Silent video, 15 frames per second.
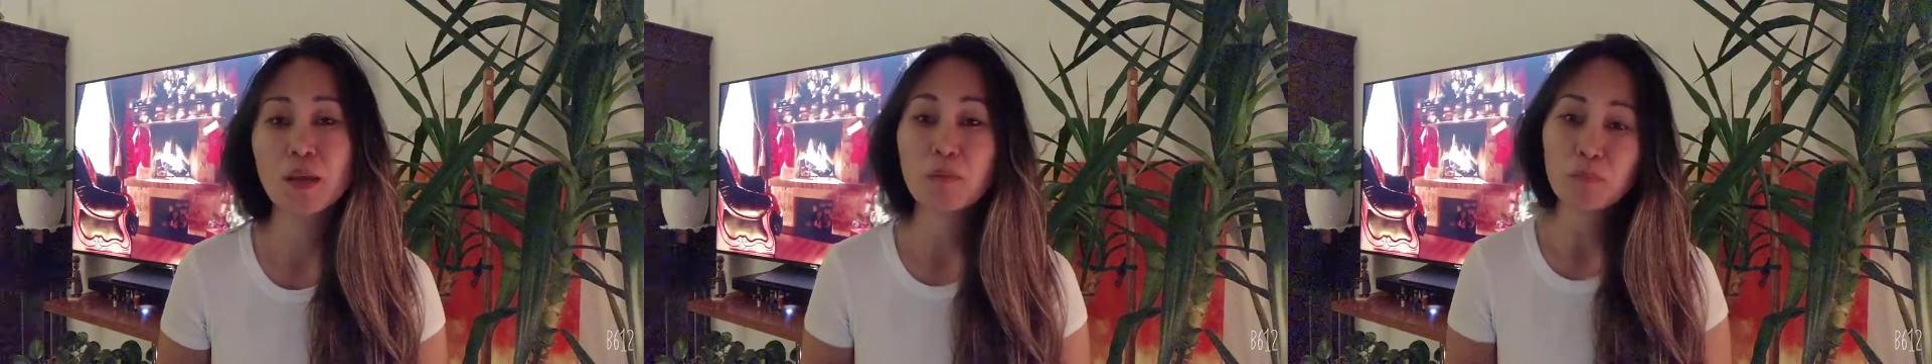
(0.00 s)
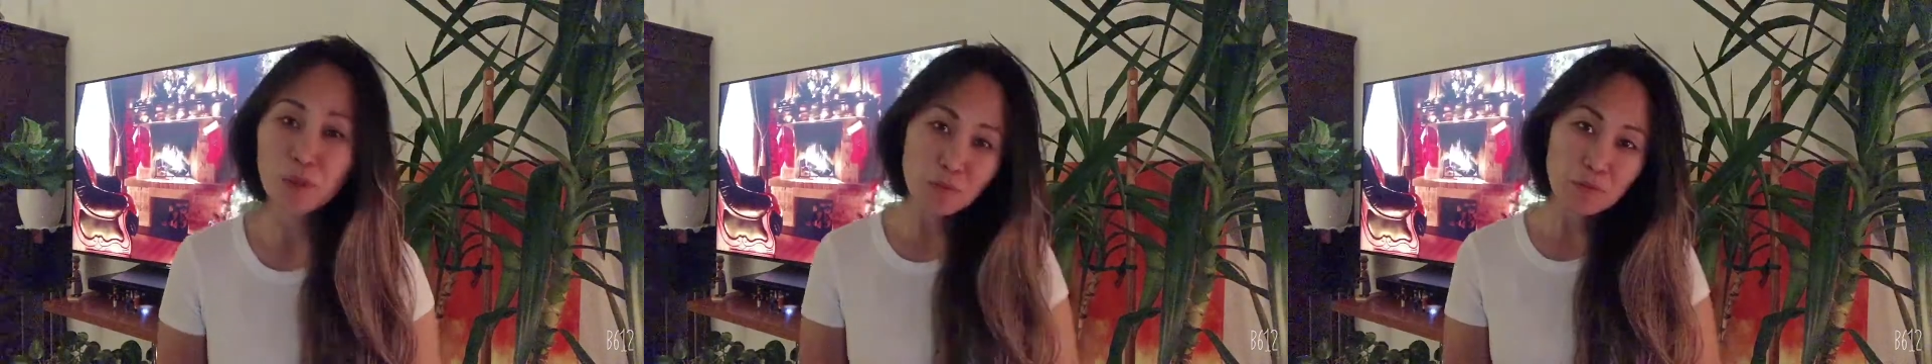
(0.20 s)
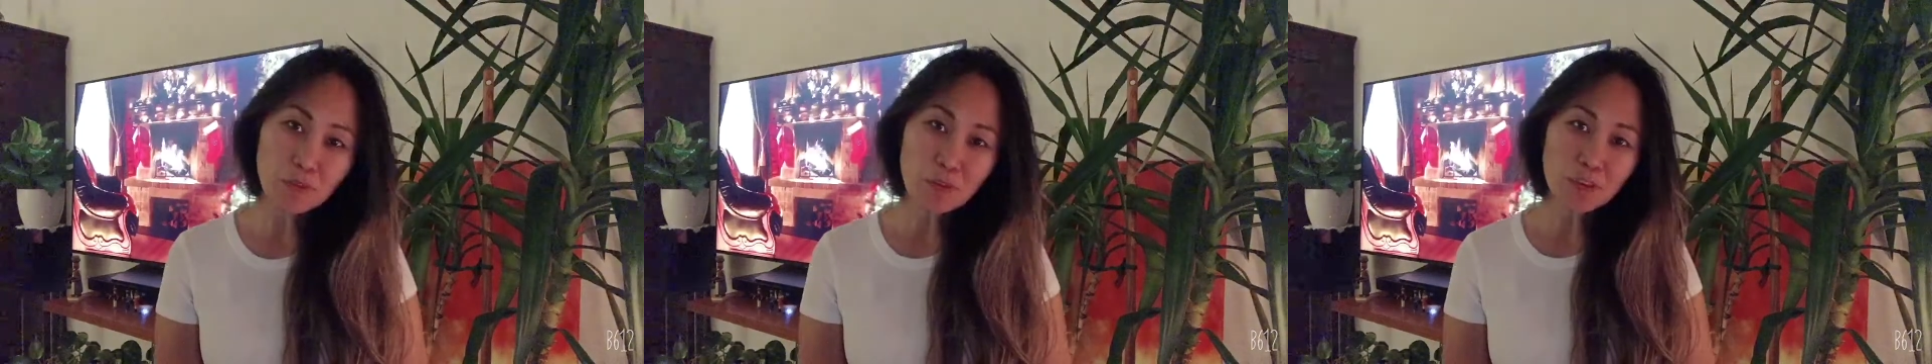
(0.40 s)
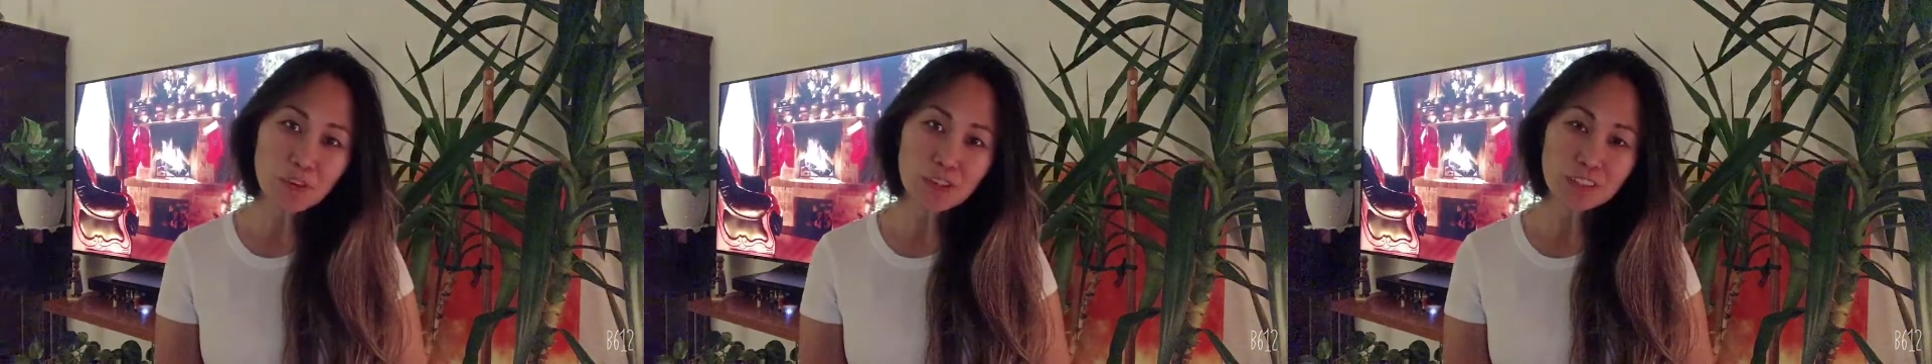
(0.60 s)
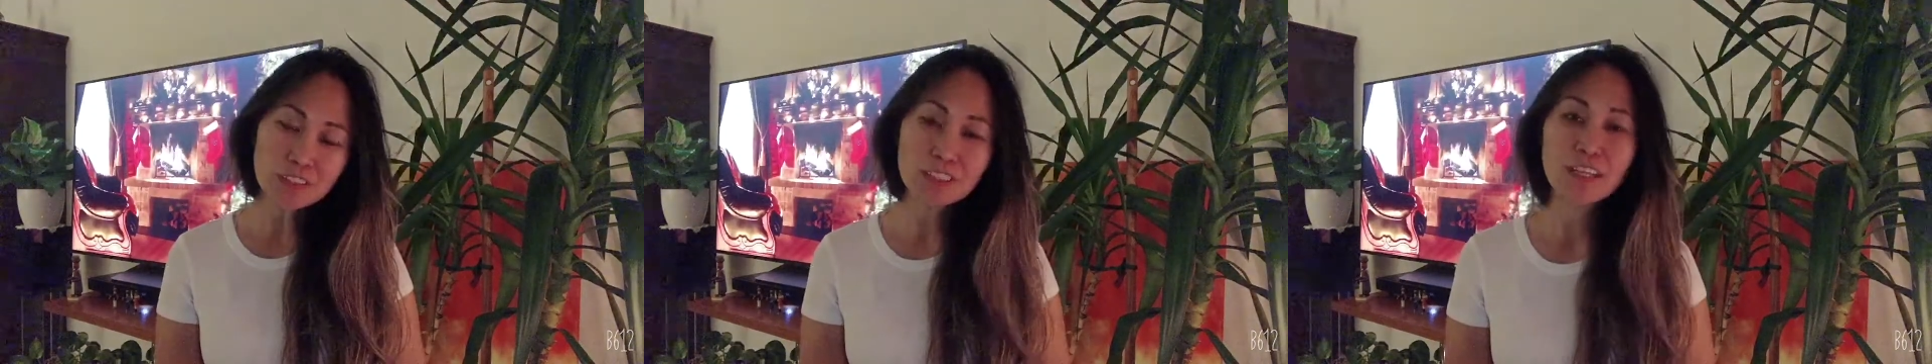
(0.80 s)
But of
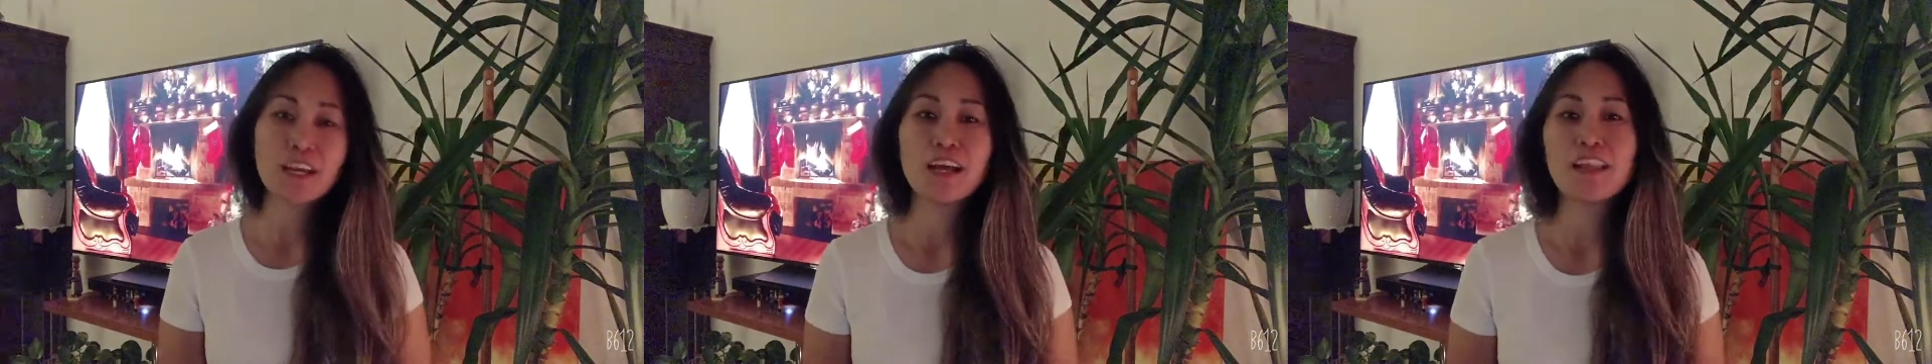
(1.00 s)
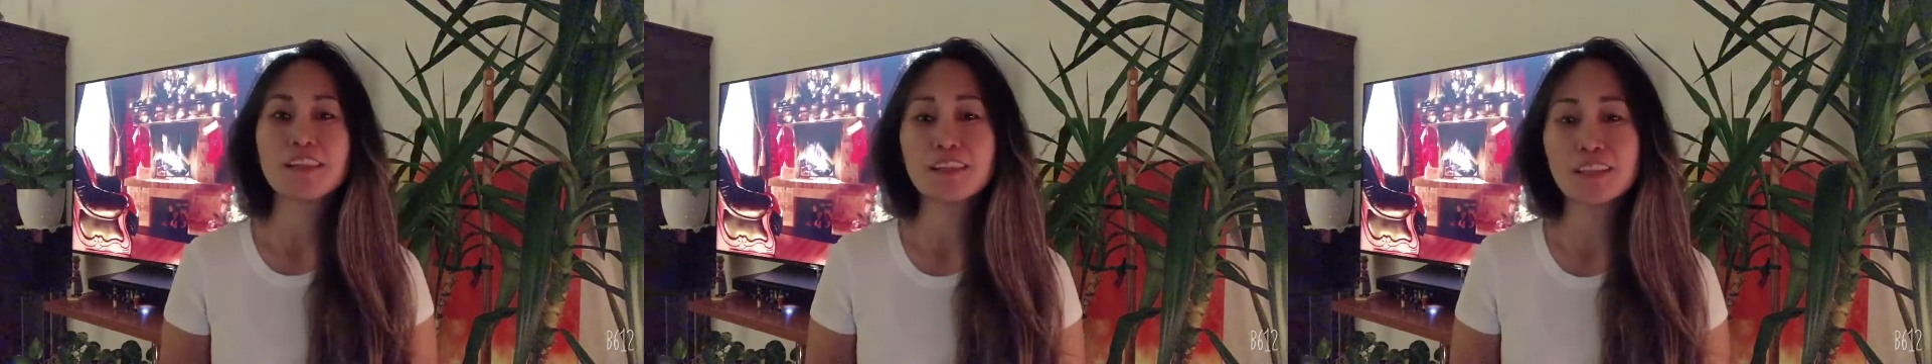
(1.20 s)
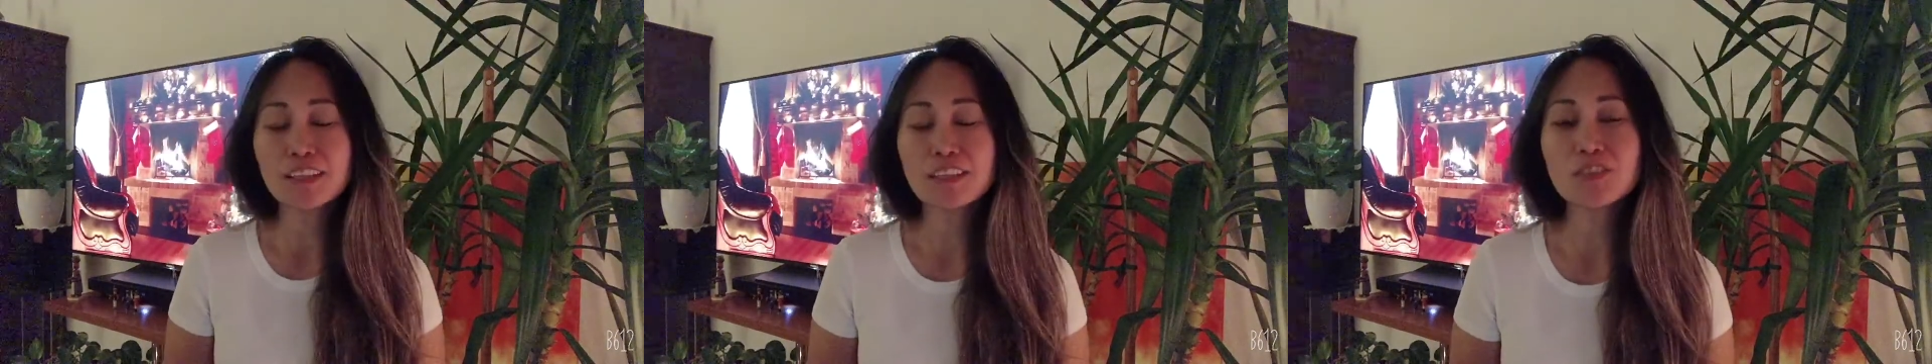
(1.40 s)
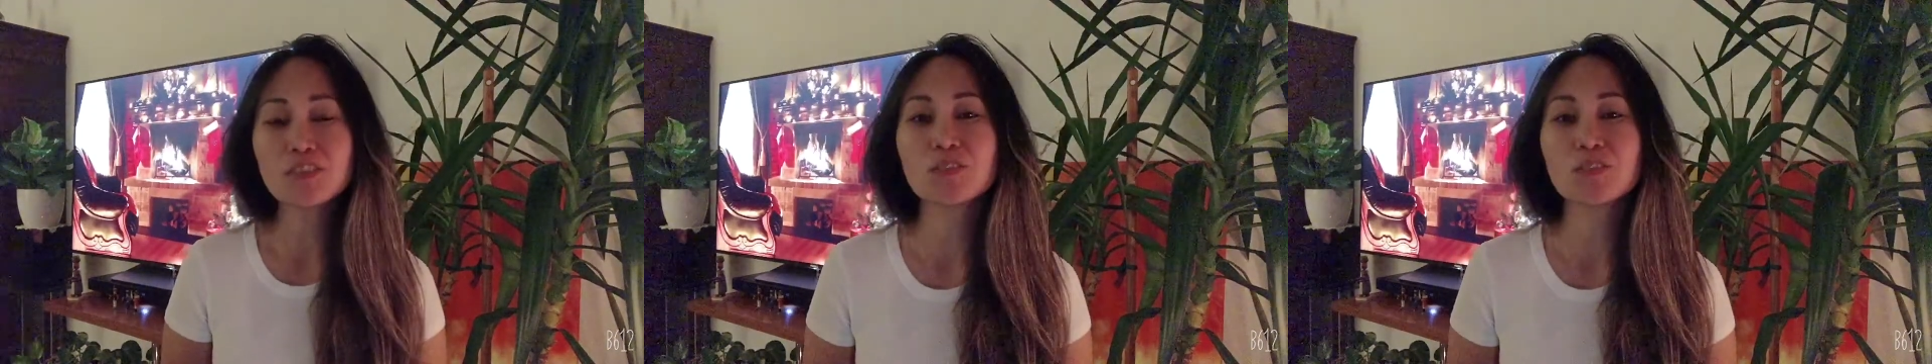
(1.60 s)
course, not